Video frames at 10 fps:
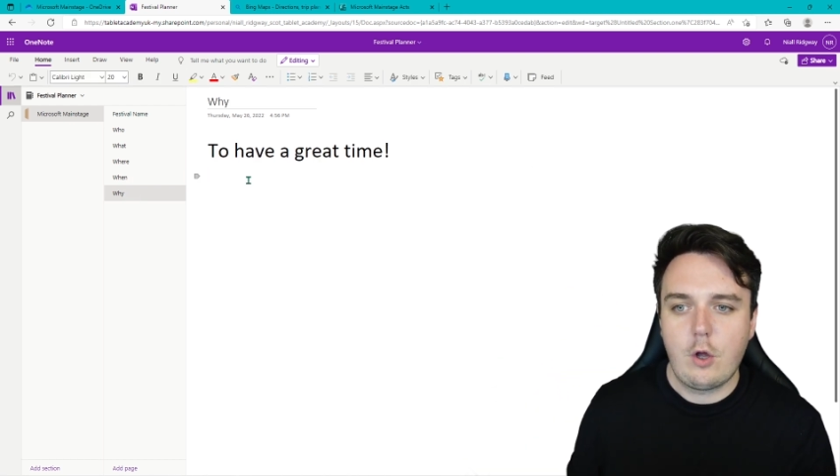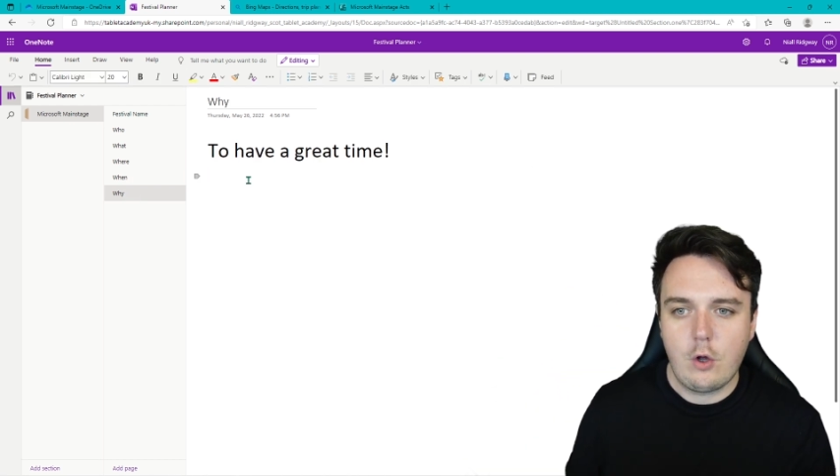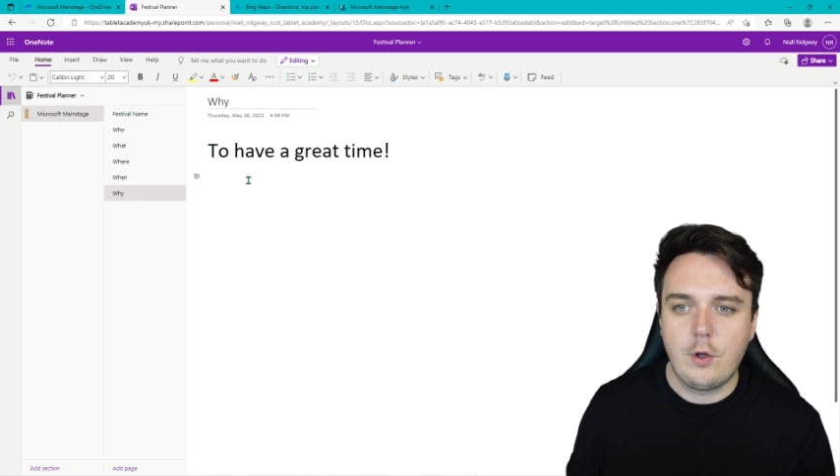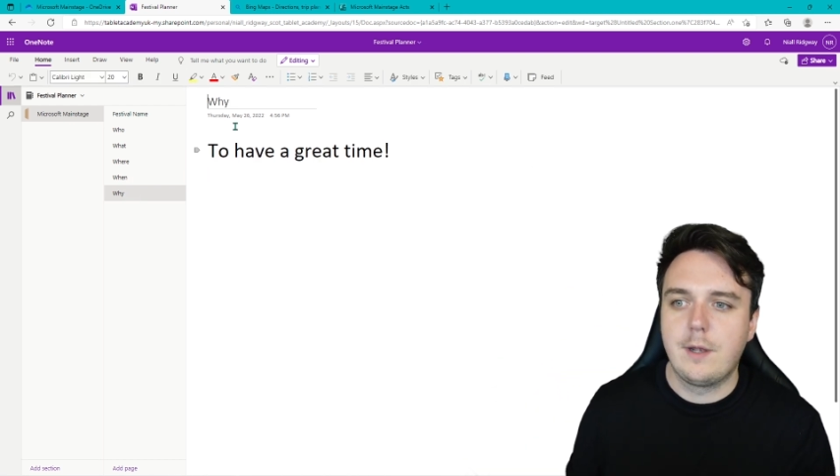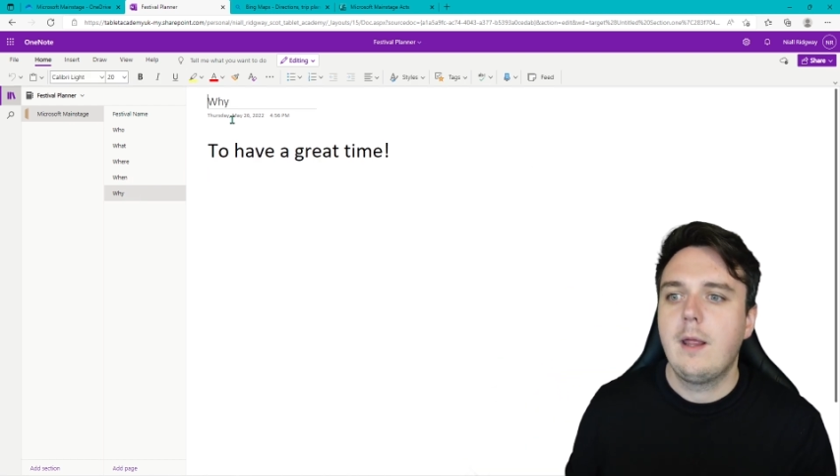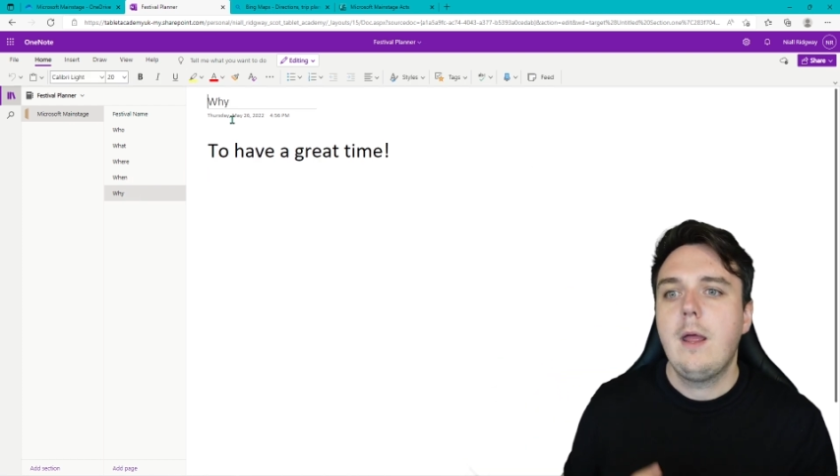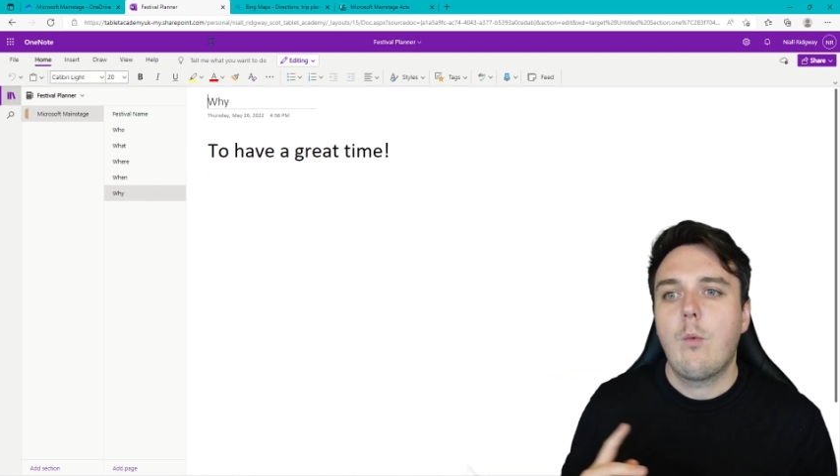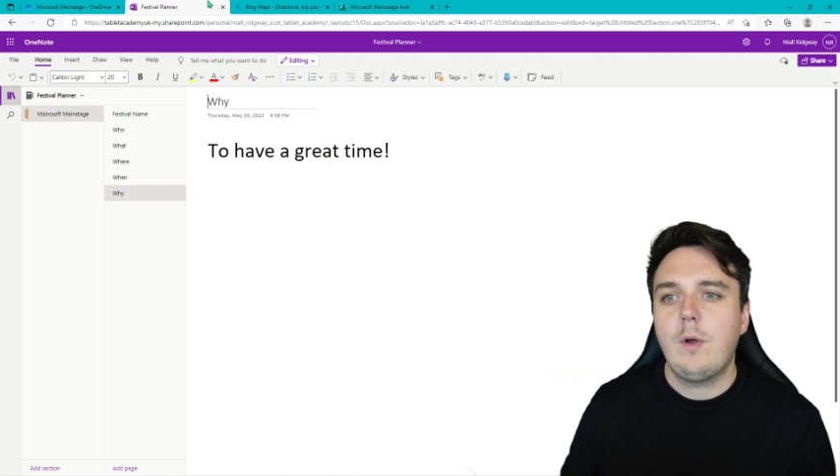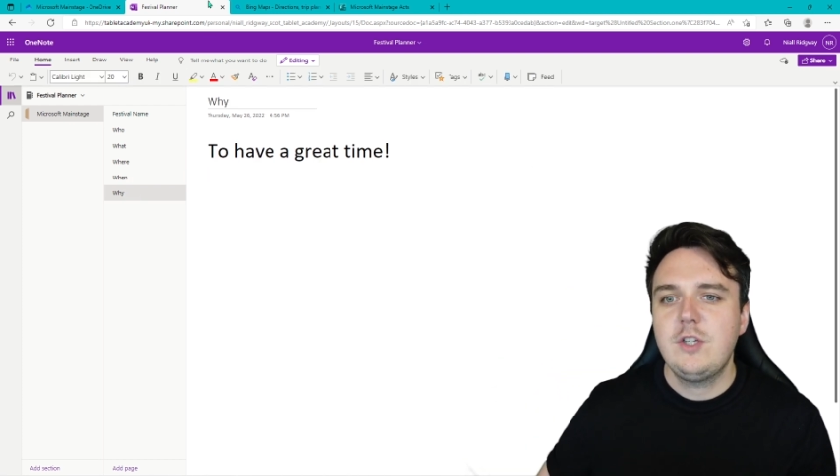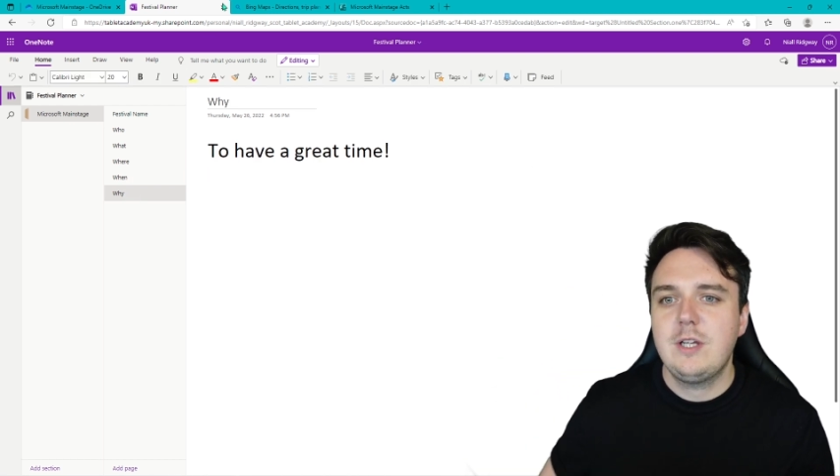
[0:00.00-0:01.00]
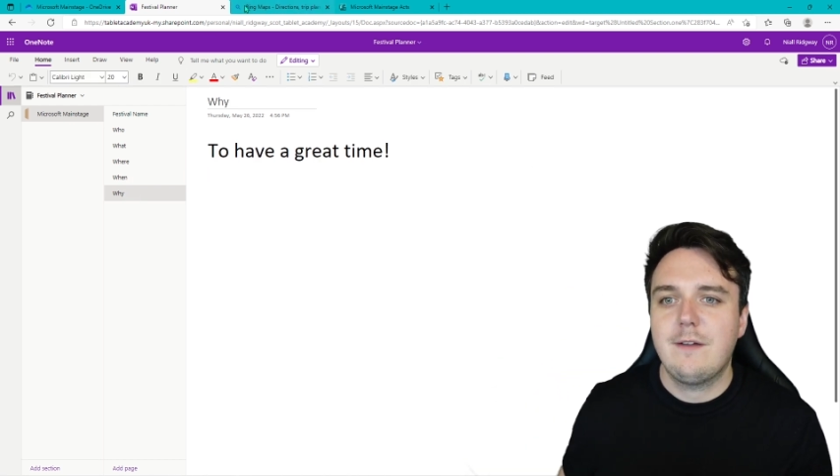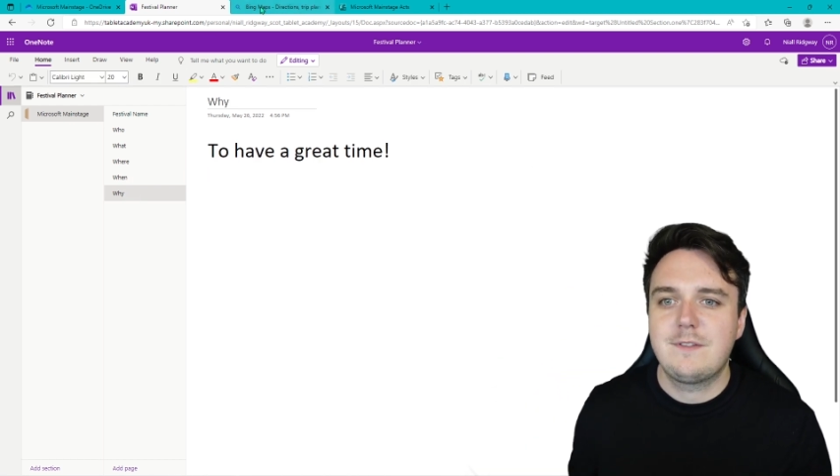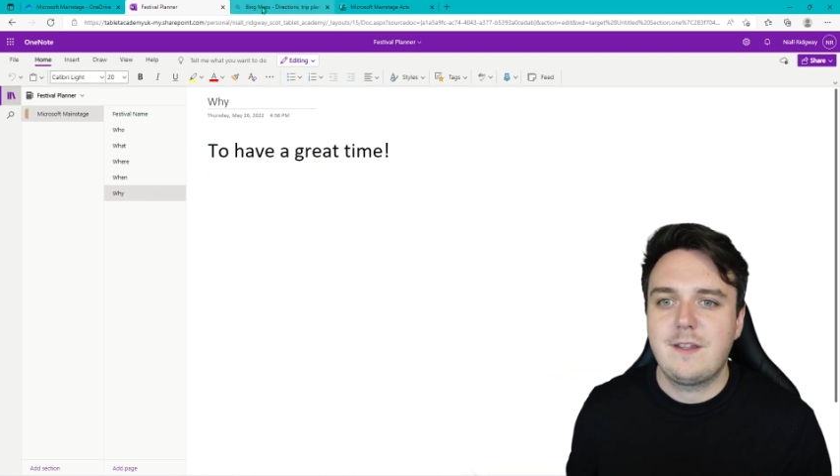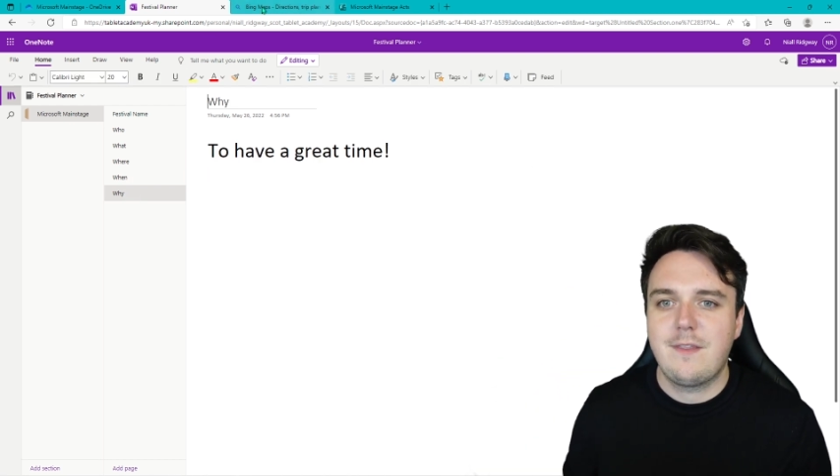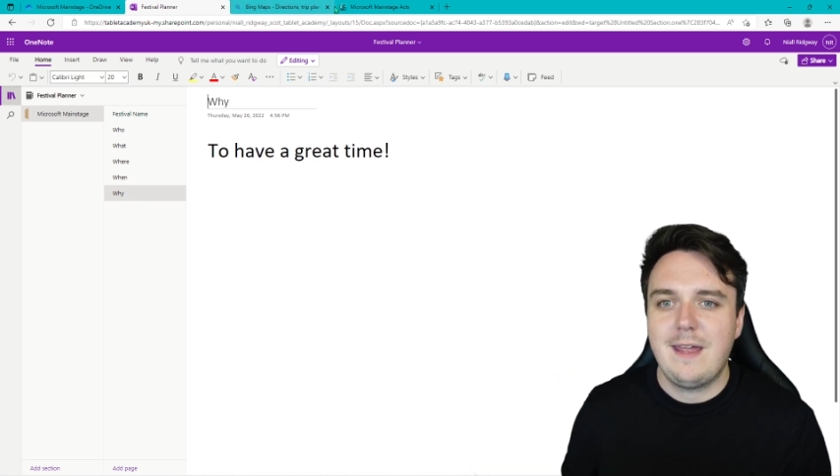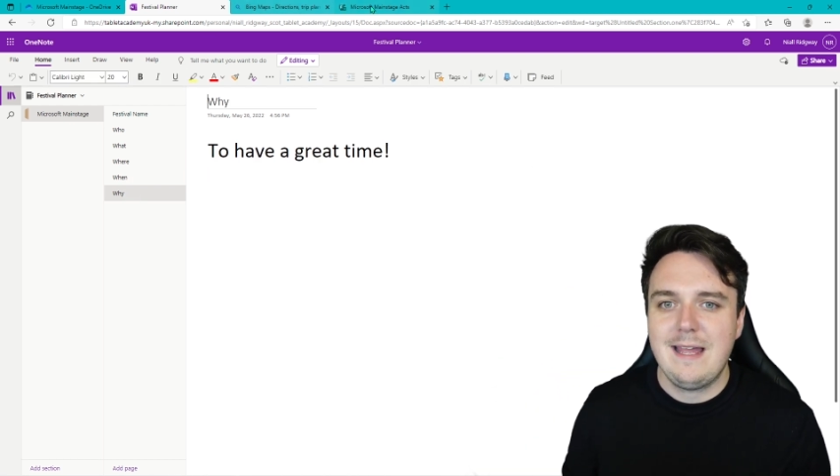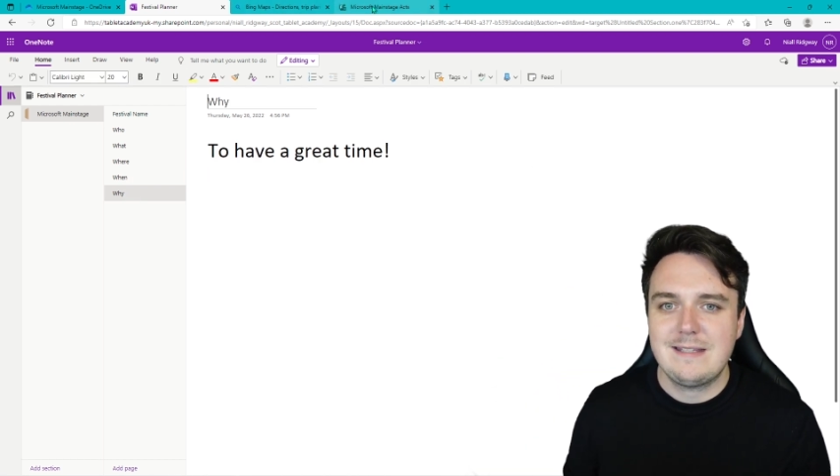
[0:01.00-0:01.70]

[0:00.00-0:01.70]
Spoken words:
on. Once you have done that,